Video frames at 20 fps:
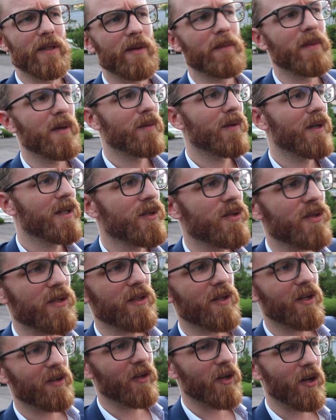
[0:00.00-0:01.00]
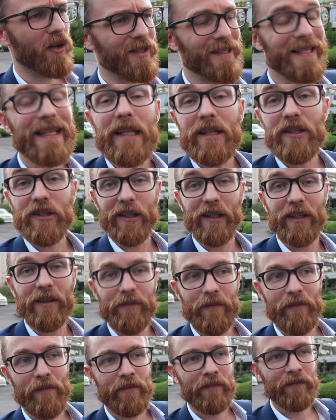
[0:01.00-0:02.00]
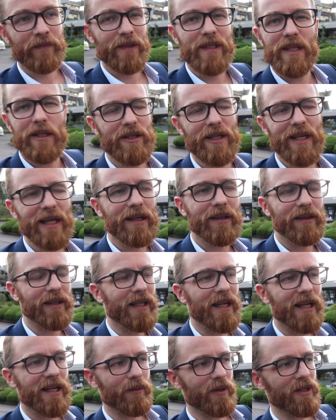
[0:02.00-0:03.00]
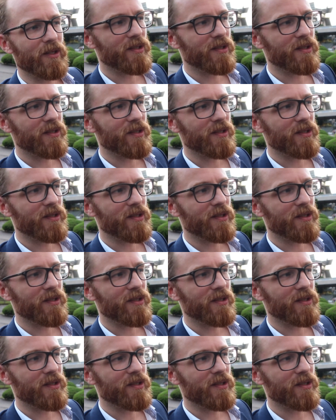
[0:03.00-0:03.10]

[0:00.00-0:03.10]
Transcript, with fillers: Number one is on, on, on teaching, teaching anything and anyone.